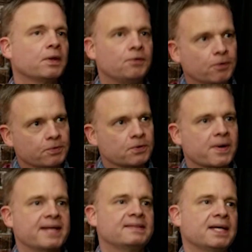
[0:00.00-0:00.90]
doing the
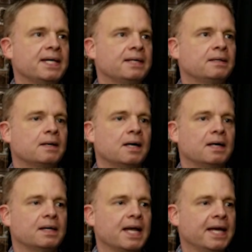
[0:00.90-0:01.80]
right thing.
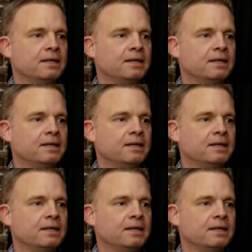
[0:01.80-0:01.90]
And